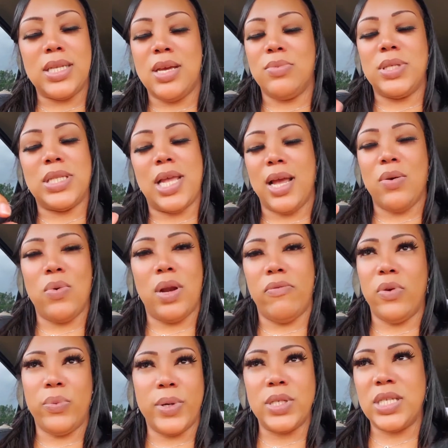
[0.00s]
It was like one of
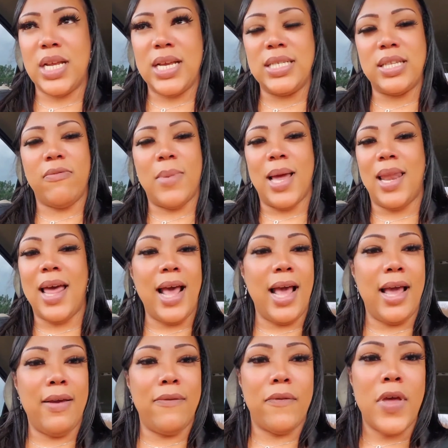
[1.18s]
the worst days of my
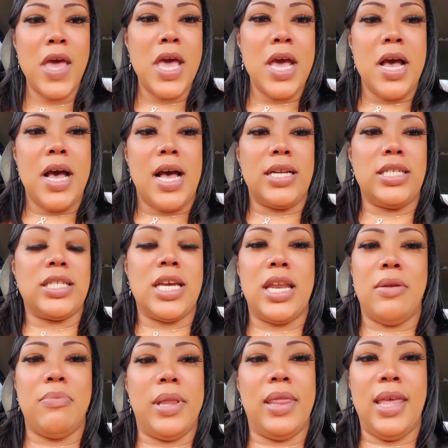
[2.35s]
life. I just
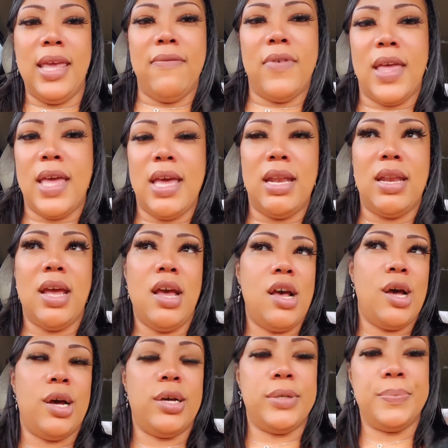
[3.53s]
couldn't believe it.
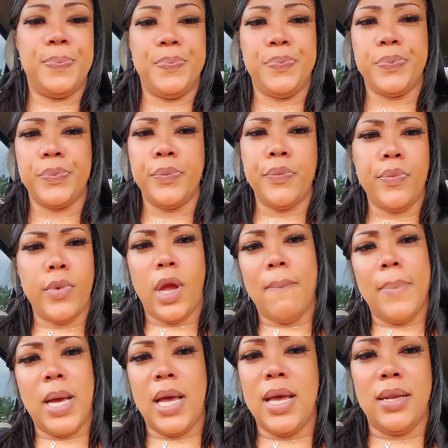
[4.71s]
Um,
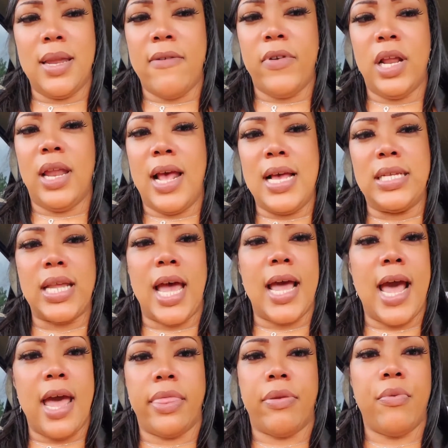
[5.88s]
but nevertheless, I
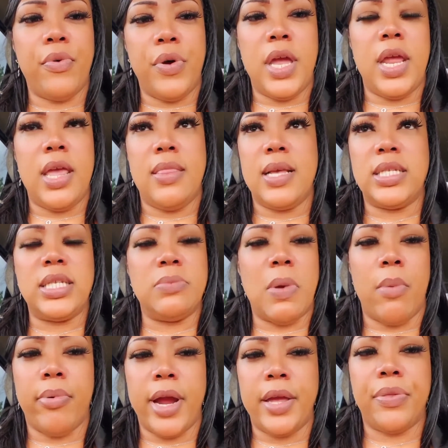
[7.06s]
got through it, and this is
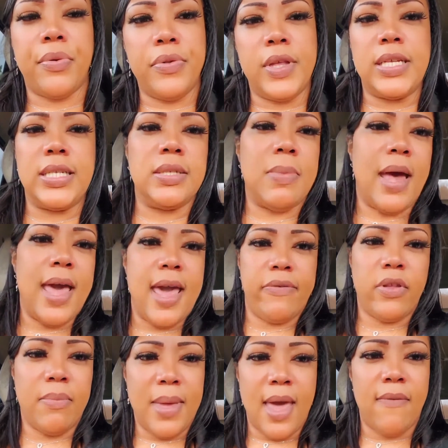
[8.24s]
my breakthrough. This is my
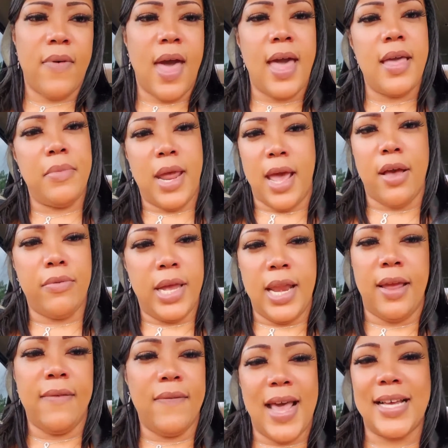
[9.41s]
aftermath. I am now
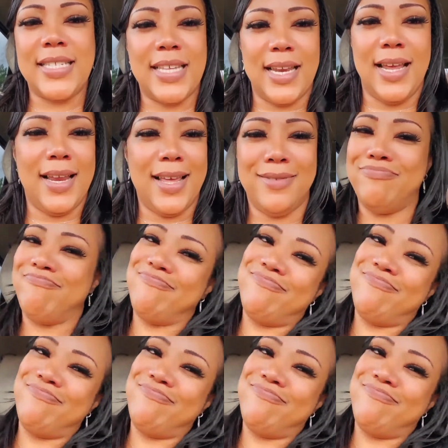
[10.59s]
getting vaccinated.